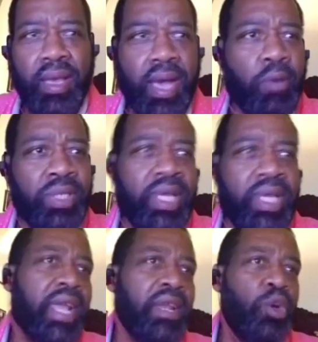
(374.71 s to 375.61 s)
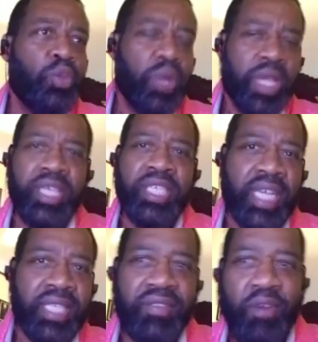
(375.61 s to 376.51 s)
I was diagnosed with
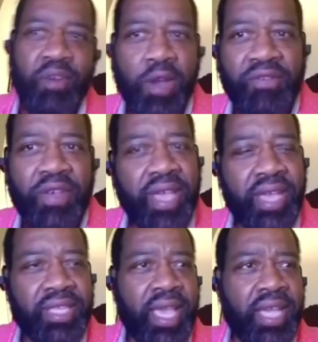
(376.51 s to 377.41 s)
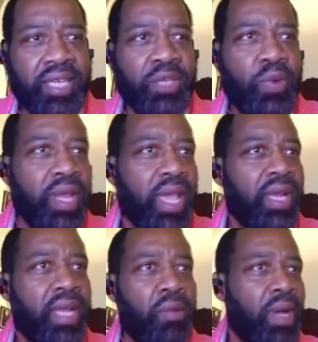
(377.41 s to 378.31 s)
congestive heart failure at the age of 28,
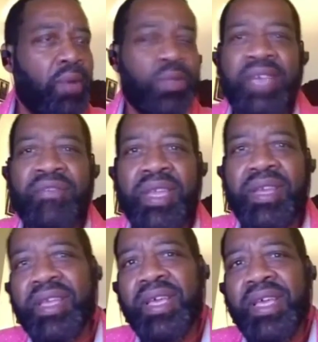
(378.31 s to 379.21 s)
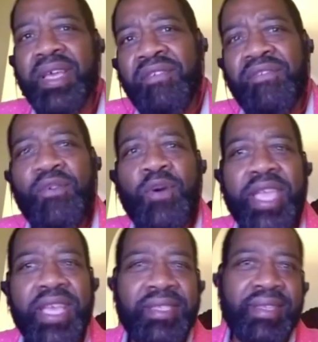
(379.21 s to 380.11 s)
and I was given 4
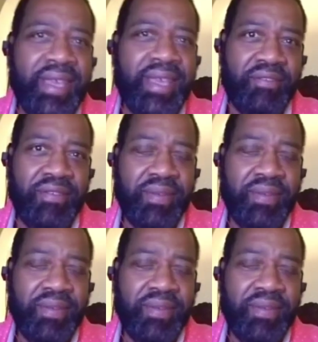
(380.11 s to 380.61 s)
years to live.